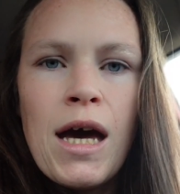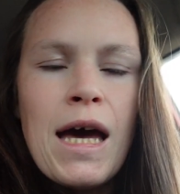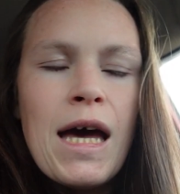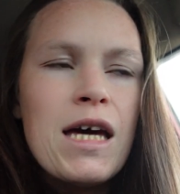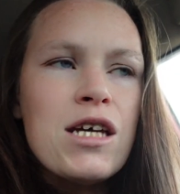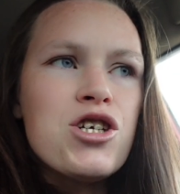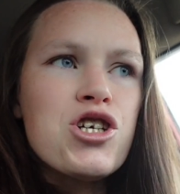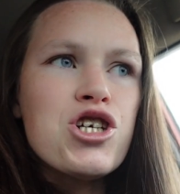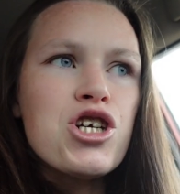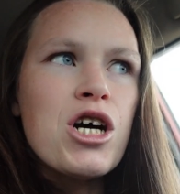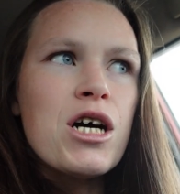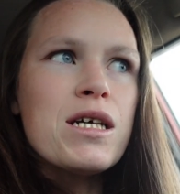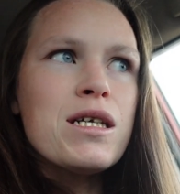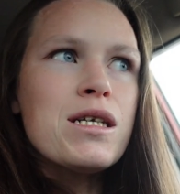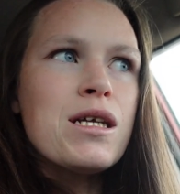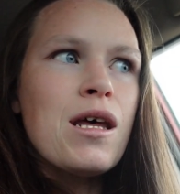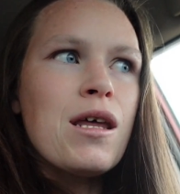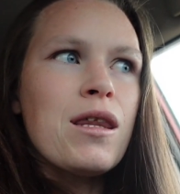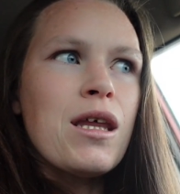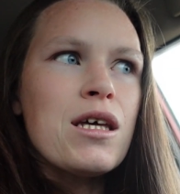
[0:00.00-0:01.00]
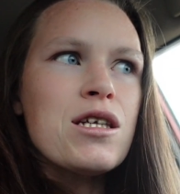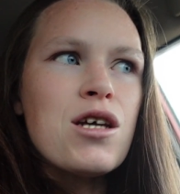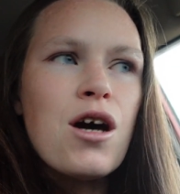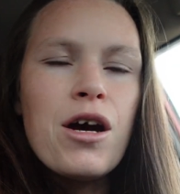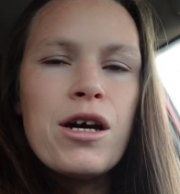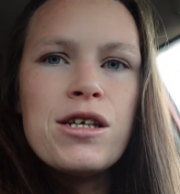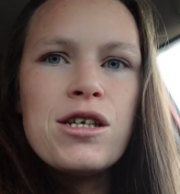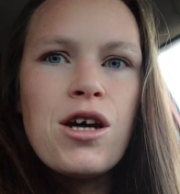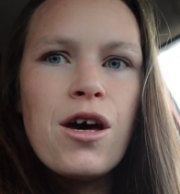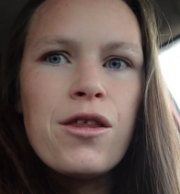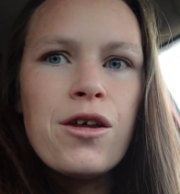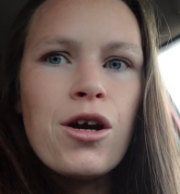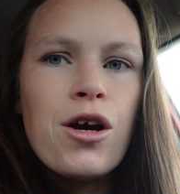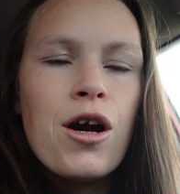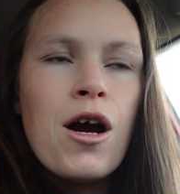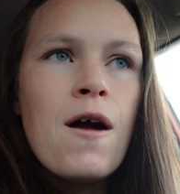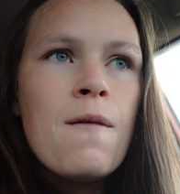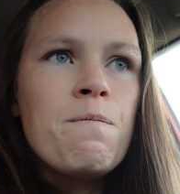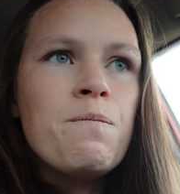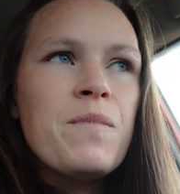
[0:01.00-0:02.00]
It's just they saw each
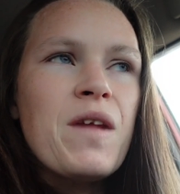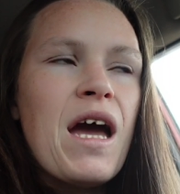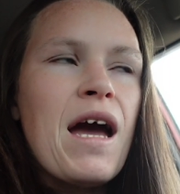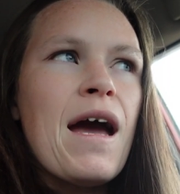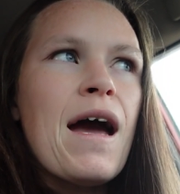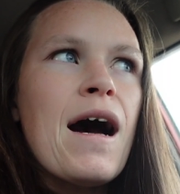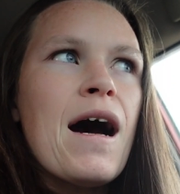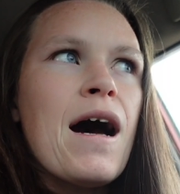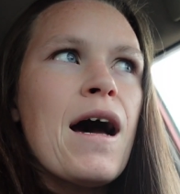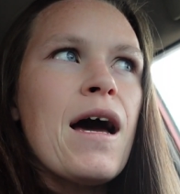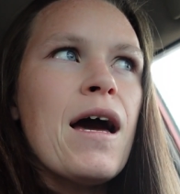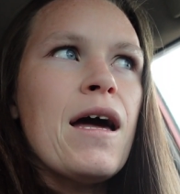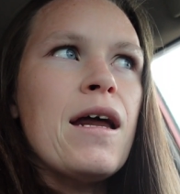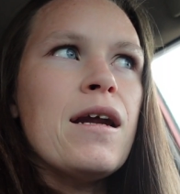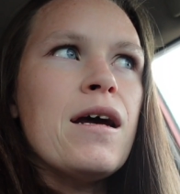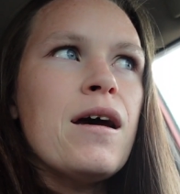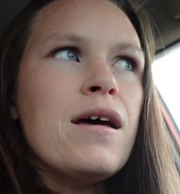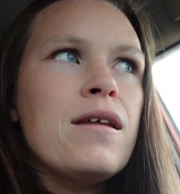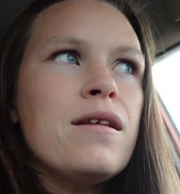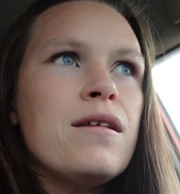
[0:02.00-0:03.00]
other and